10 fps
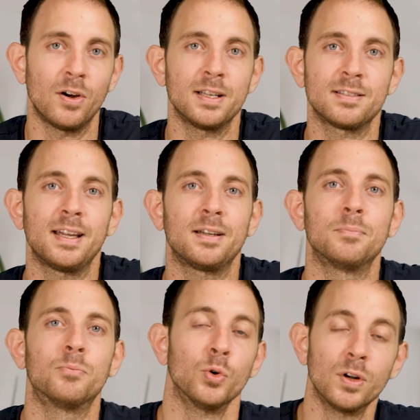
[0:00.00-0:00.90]
honest, like
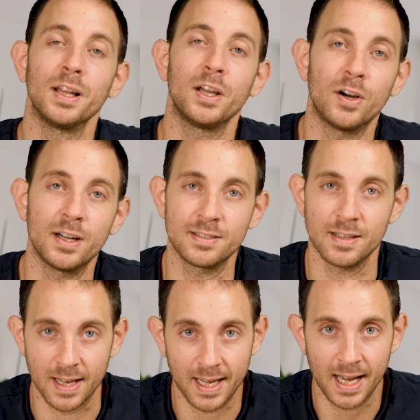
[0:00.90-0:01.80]
brutally honest as I